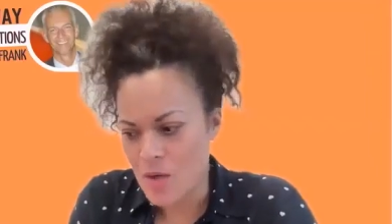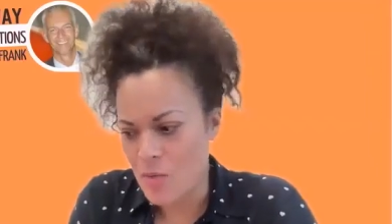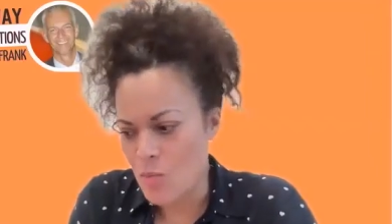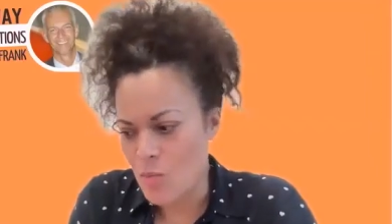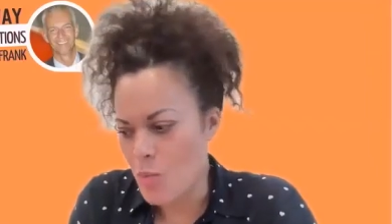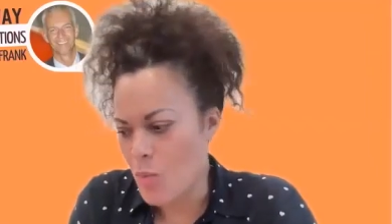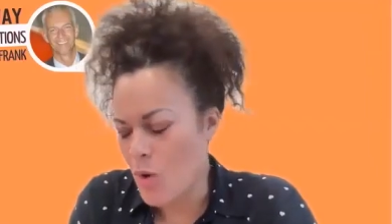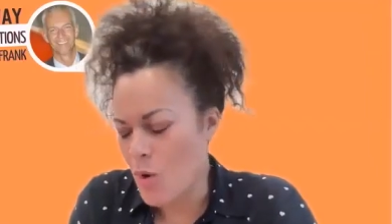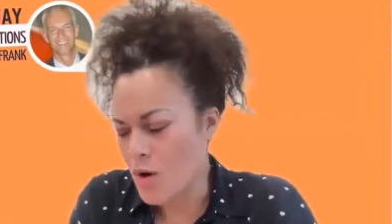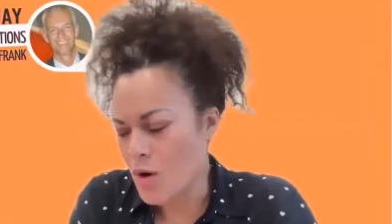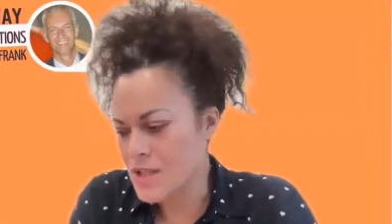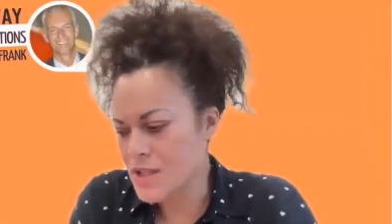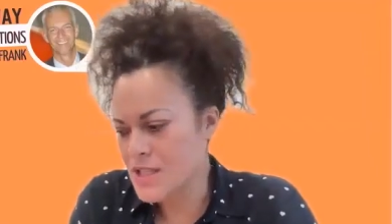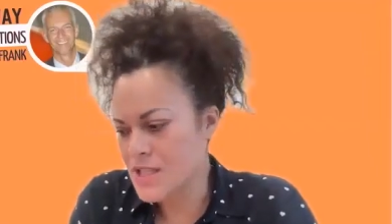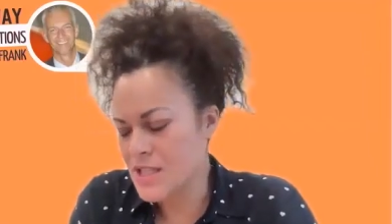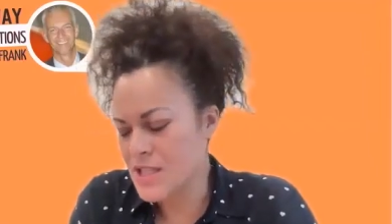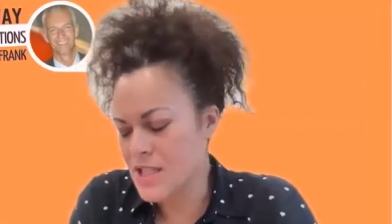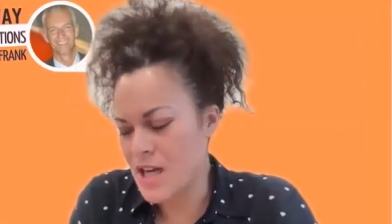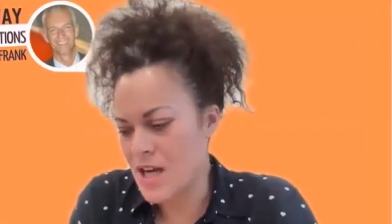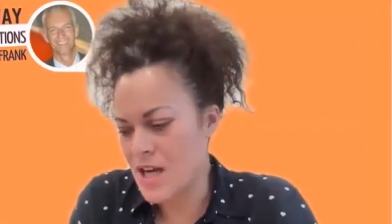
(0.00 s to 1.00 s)

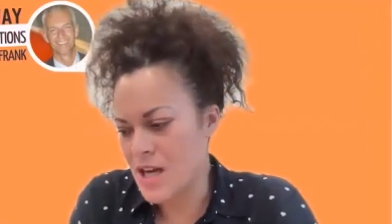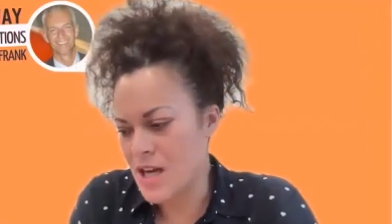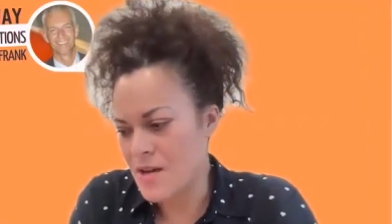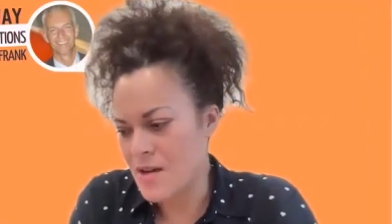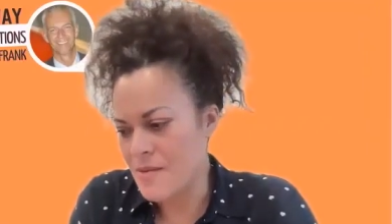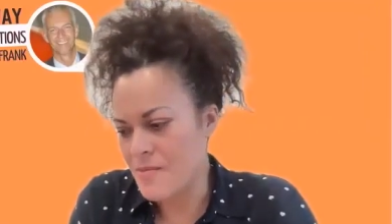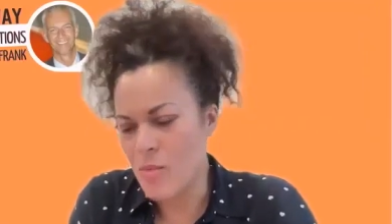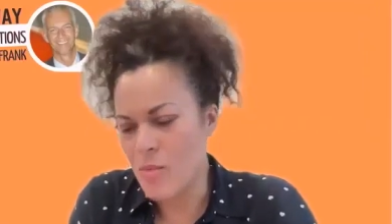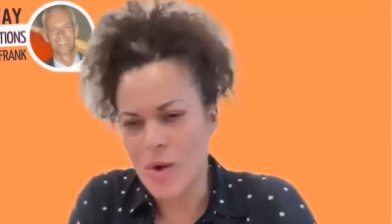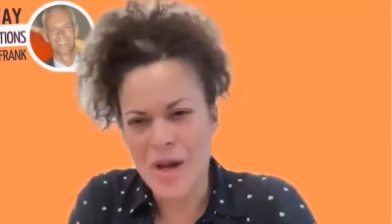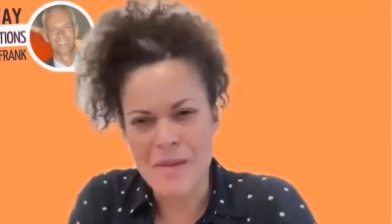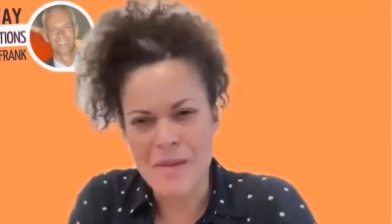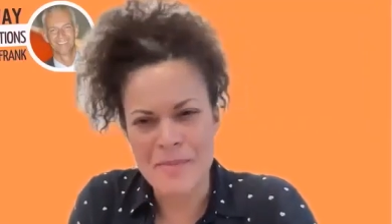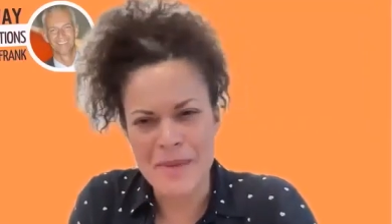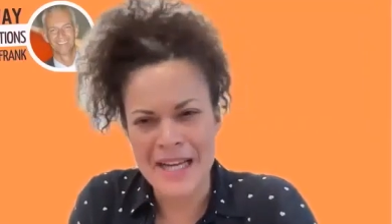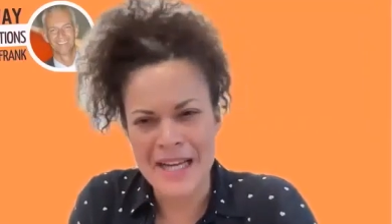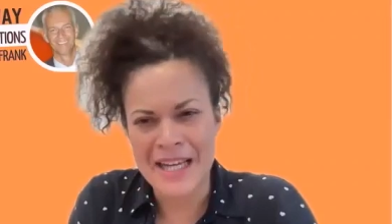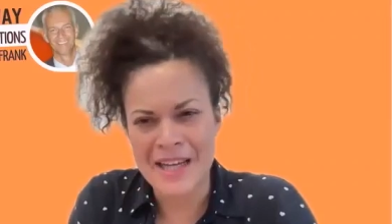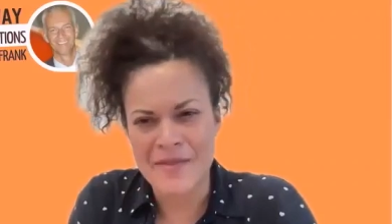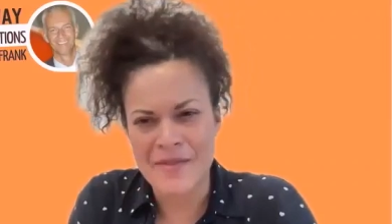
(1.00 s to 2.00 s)
what I
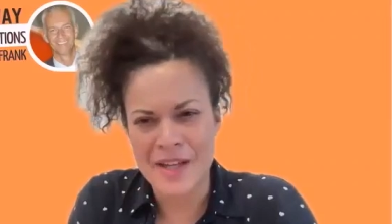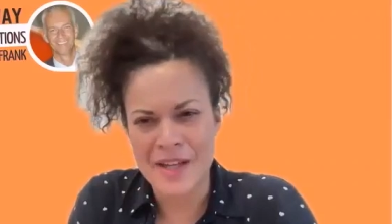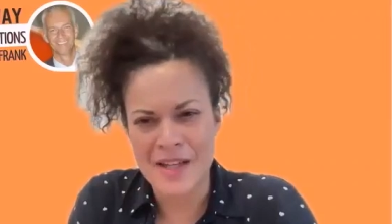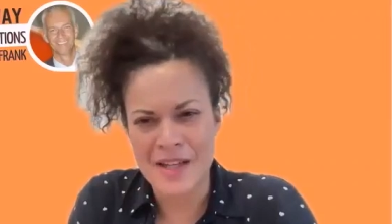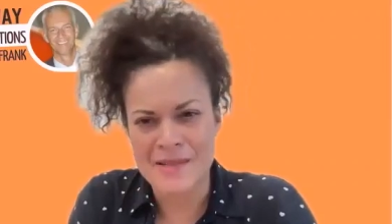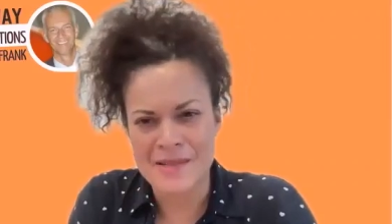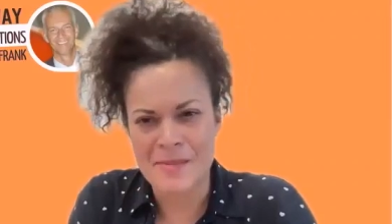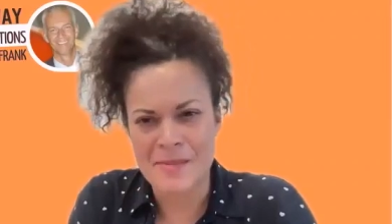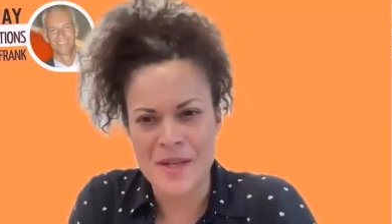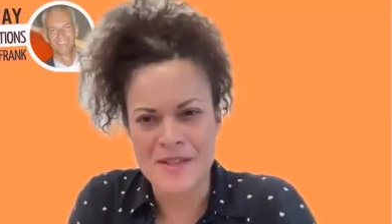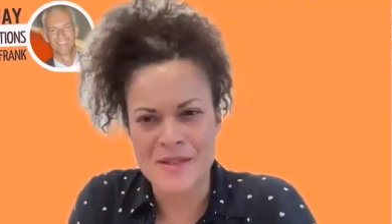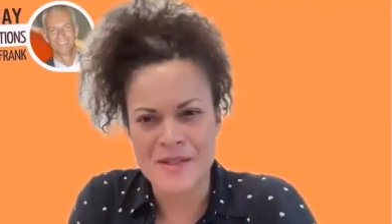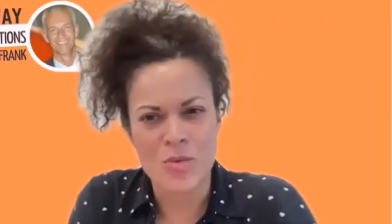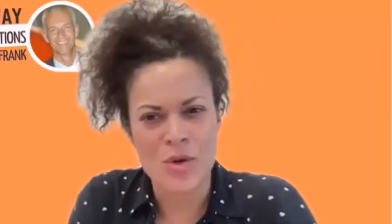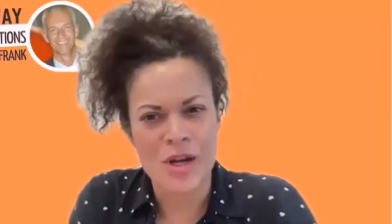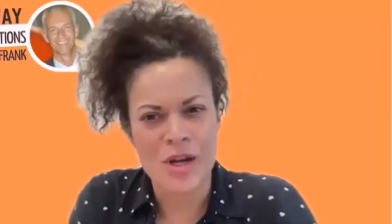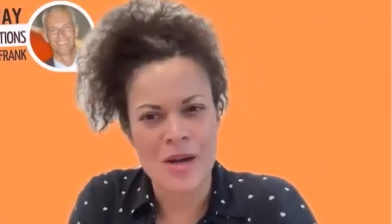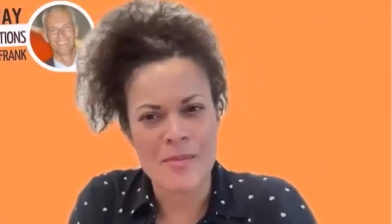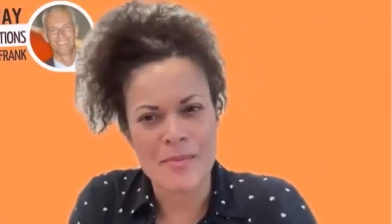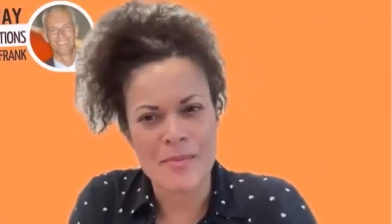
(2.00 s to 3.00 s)
believe in, I suppose, and
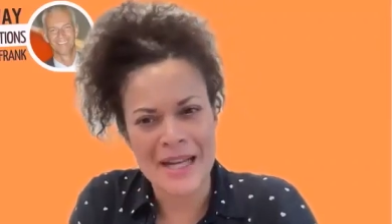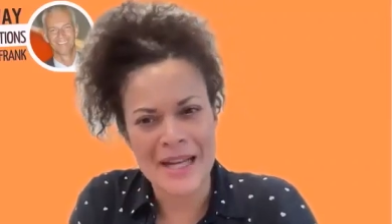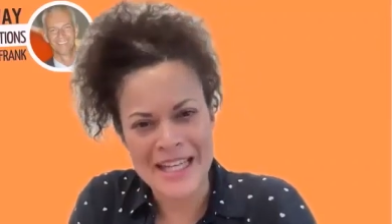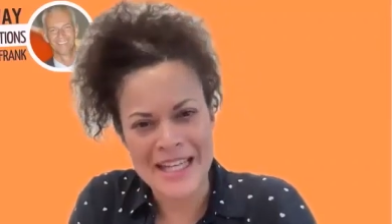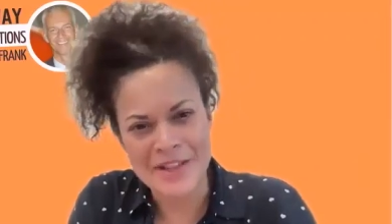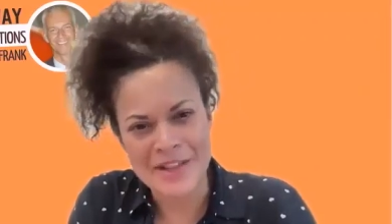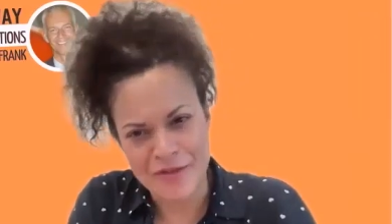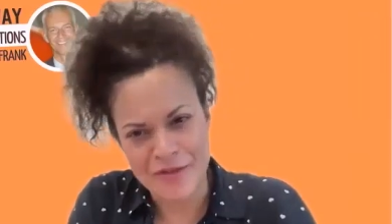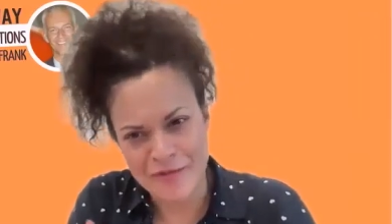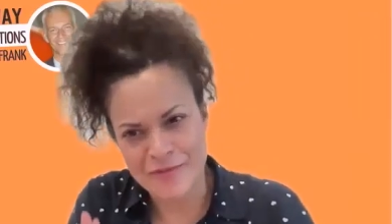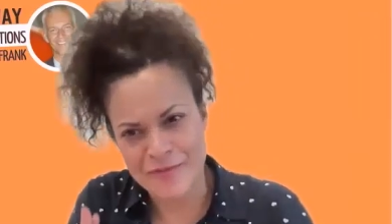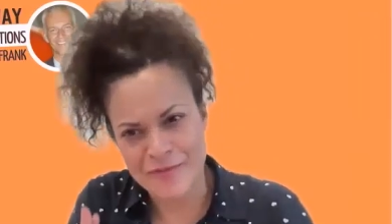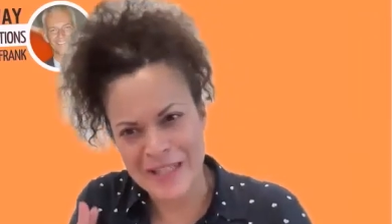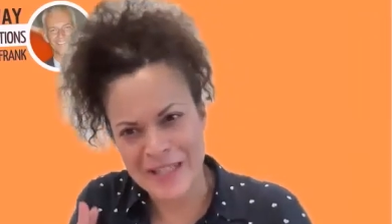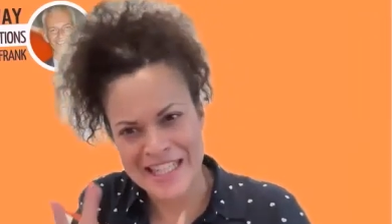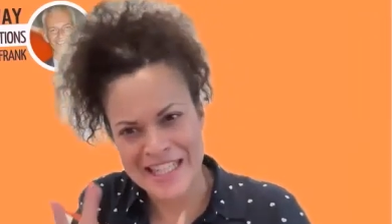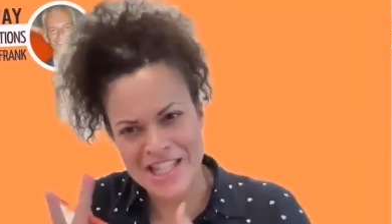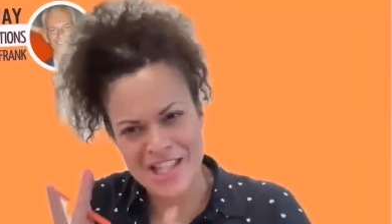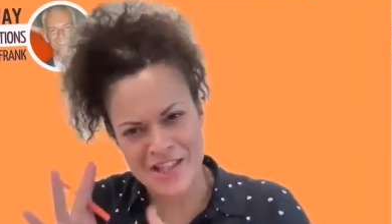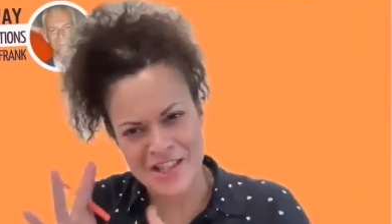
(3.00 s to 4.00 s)
what I believe
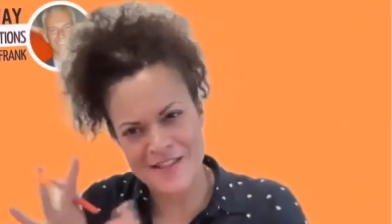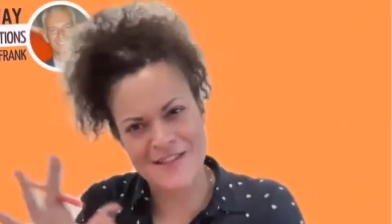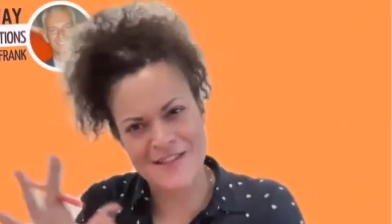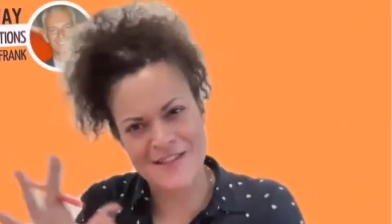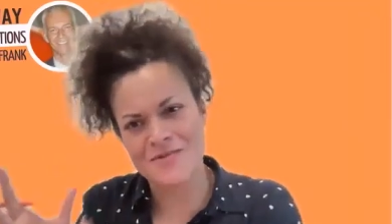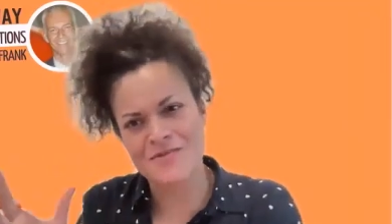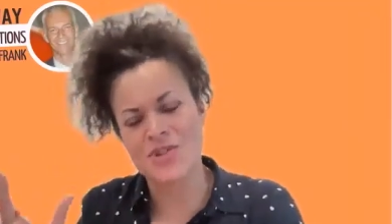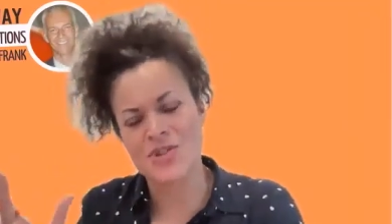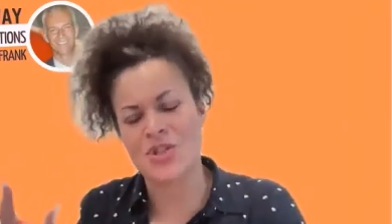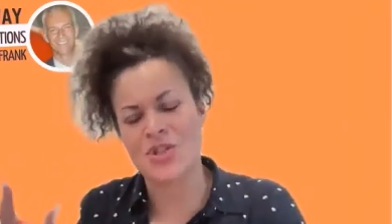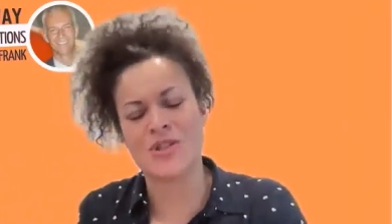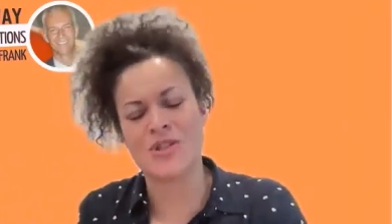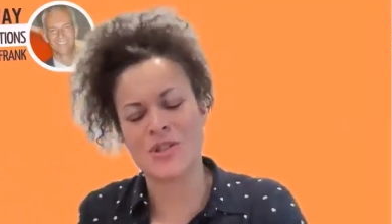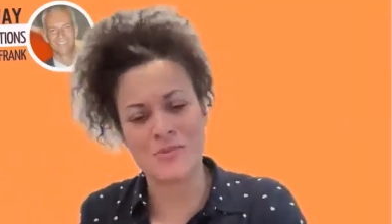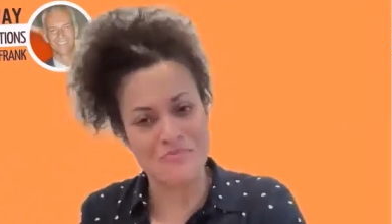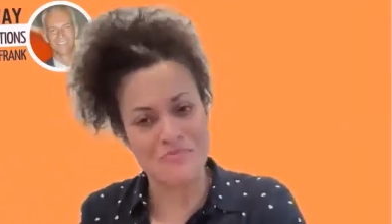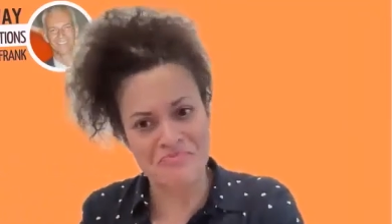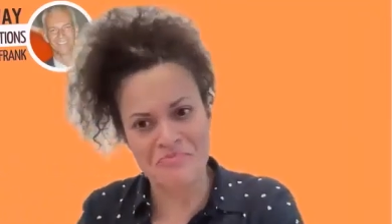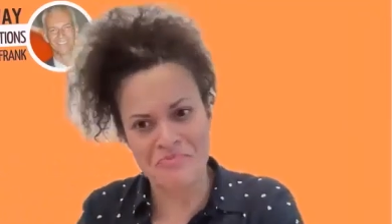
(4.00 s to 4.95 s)
leaders should